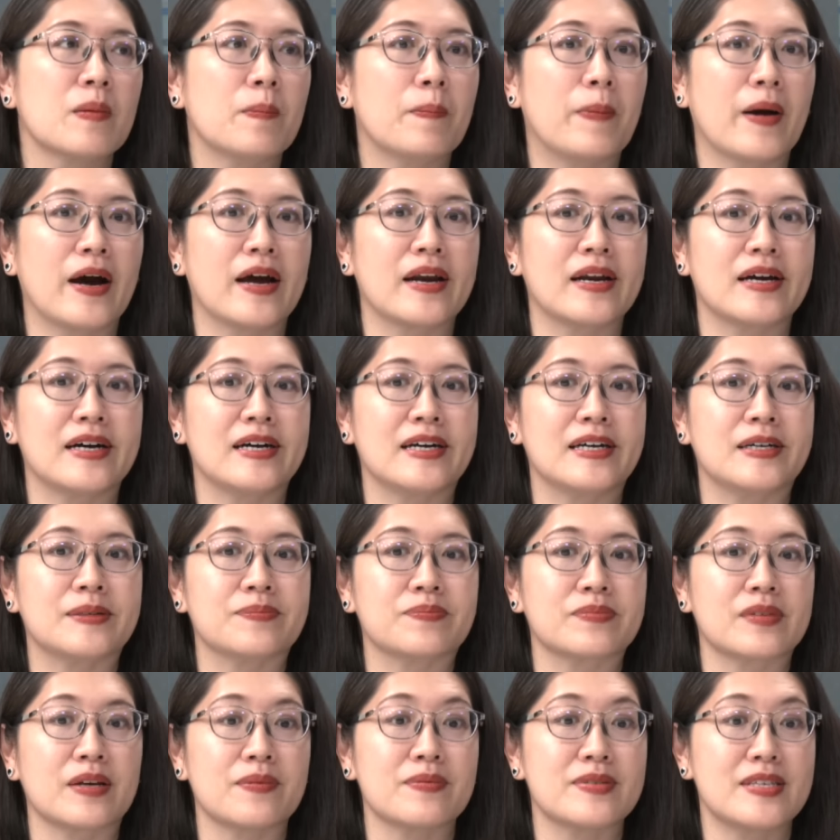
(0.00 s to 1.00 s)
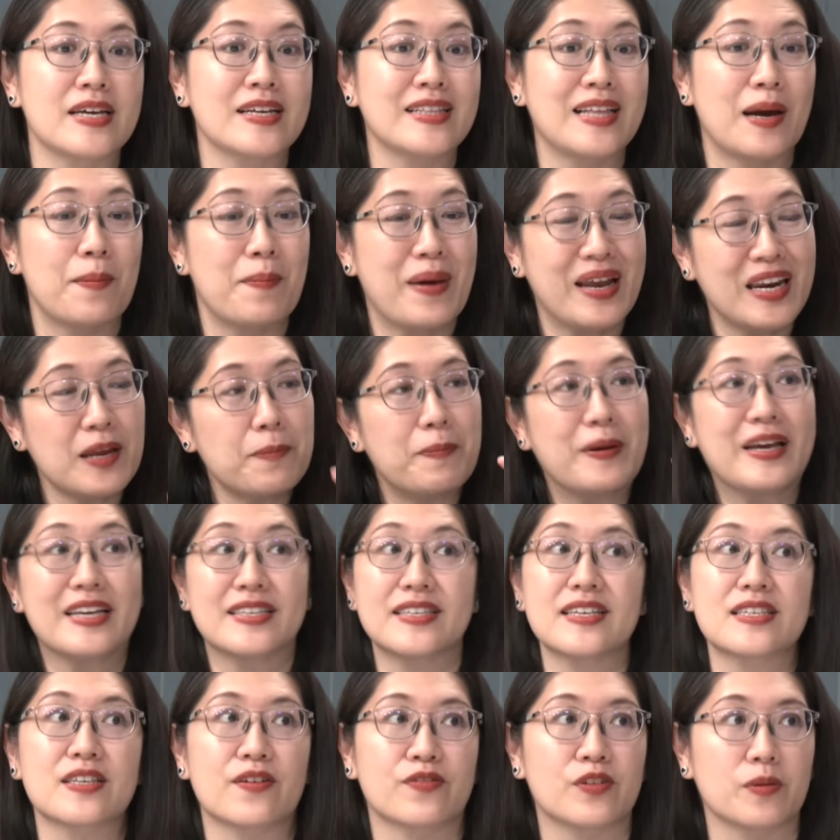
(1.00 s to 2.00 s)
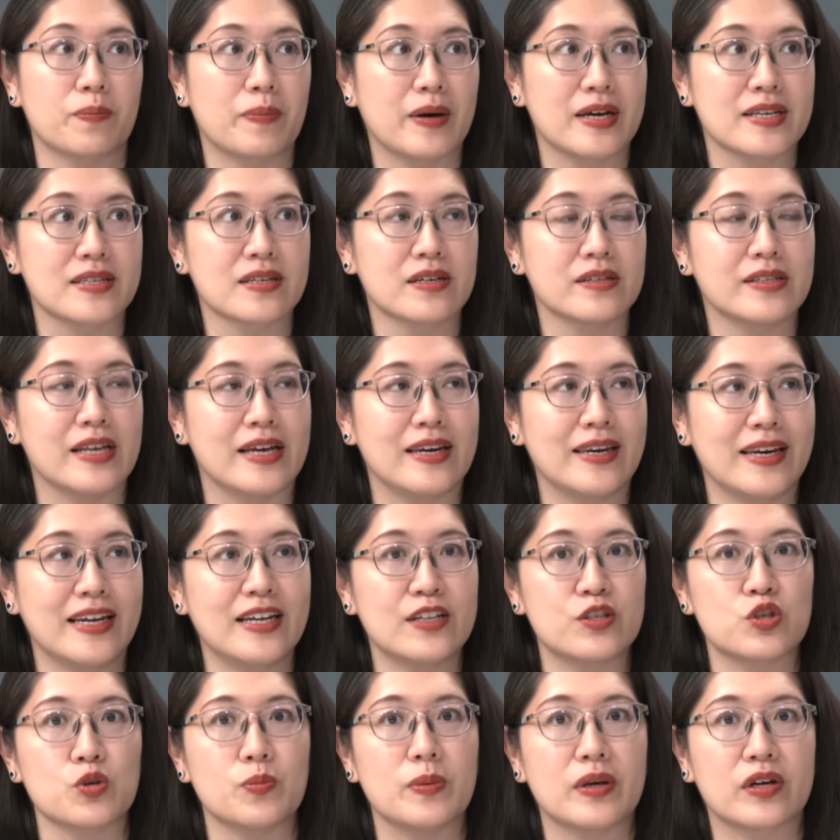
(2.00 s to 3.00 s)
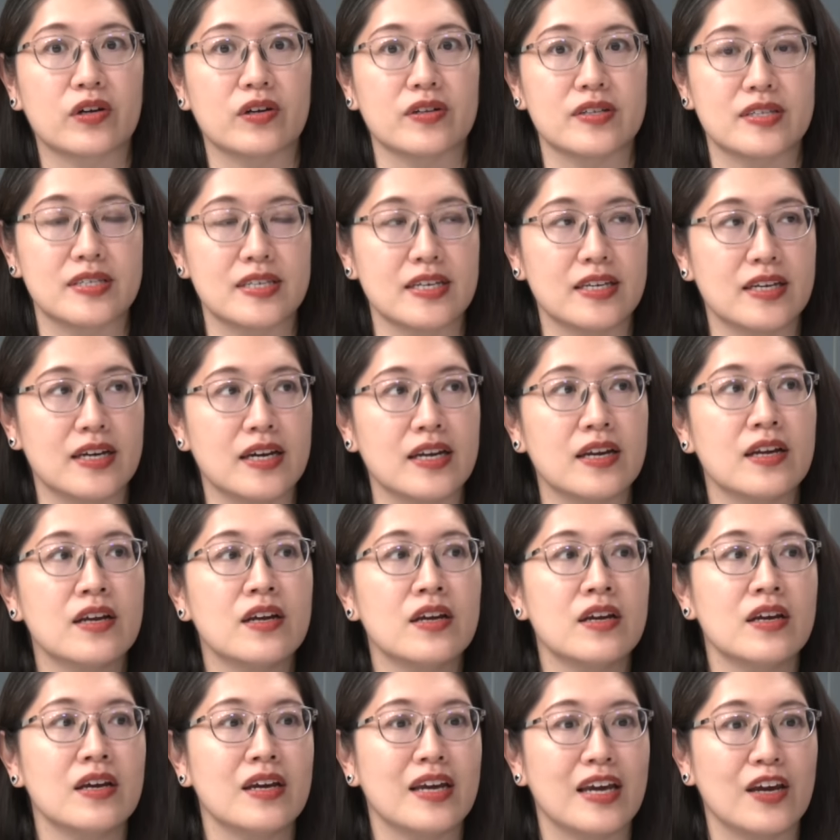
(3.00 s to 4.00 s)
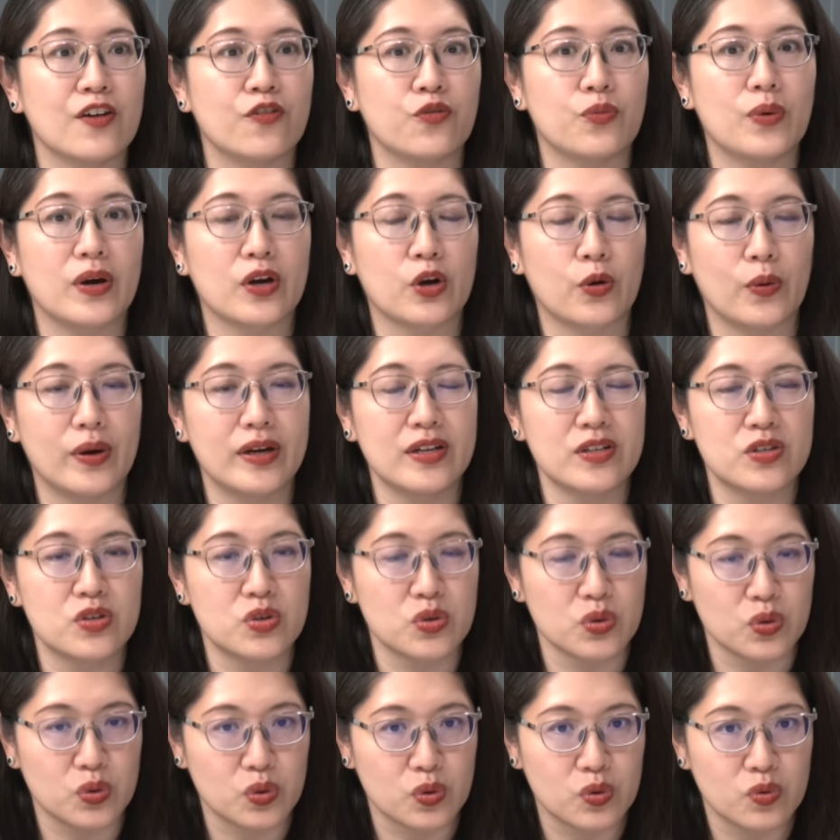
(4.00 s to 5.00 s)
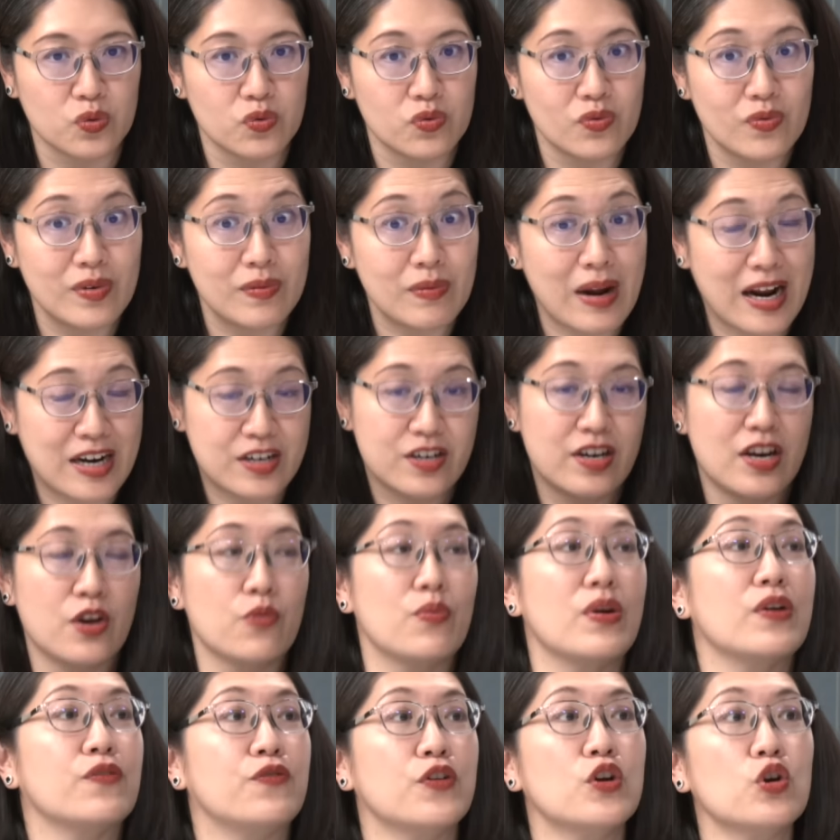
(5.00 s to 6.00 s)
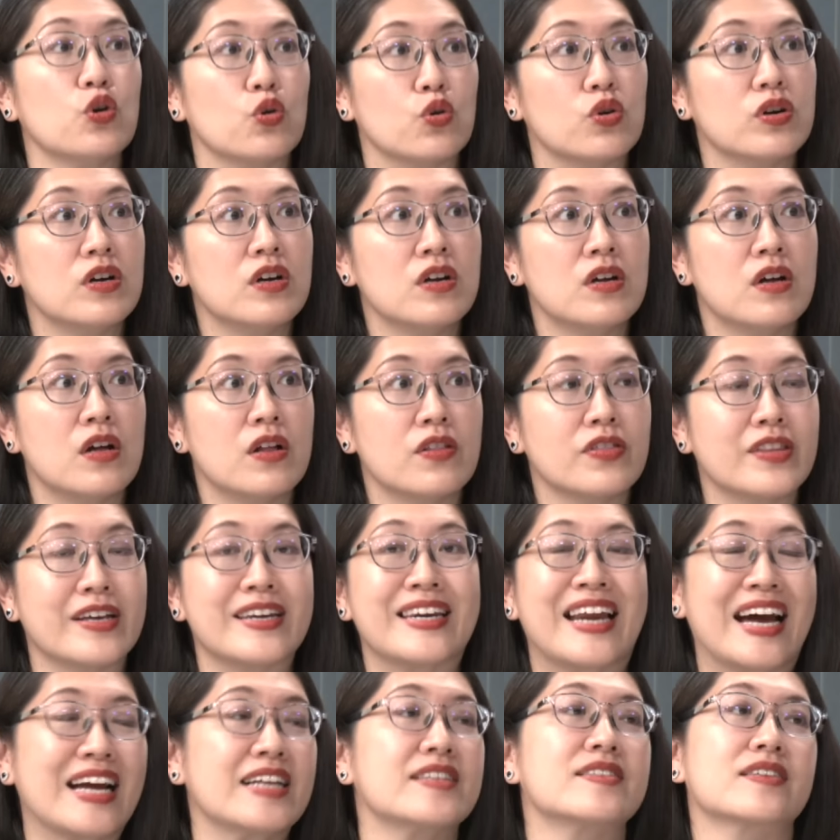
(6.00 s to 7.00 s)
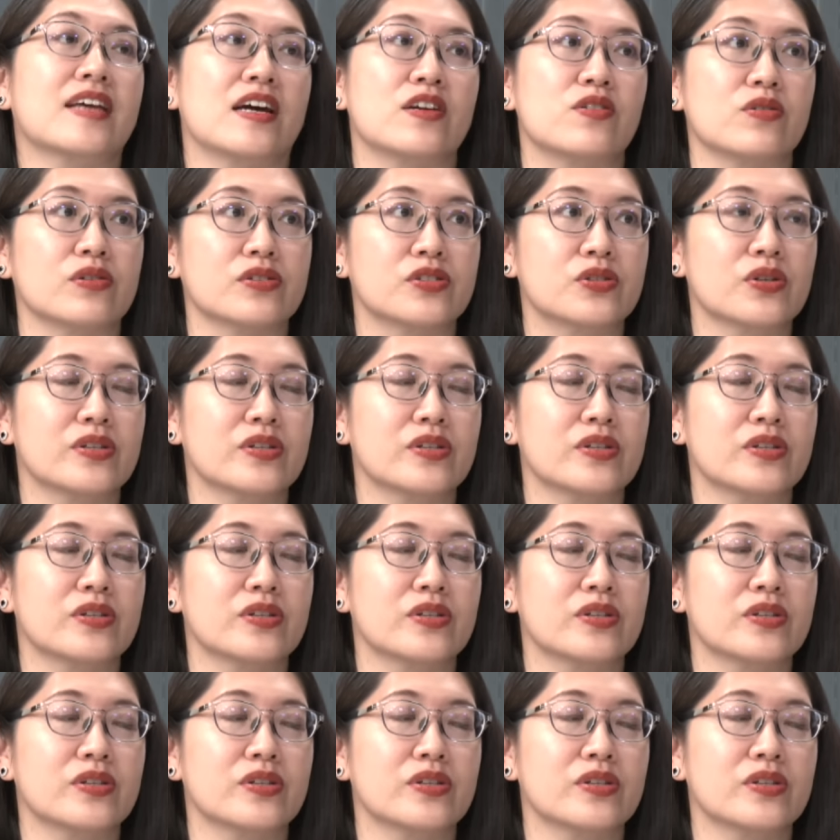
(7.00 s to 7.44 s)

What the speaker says: But I'm saying there are many pieces of the puzzle that need to be considered if we're going to actually review the 9th schedule.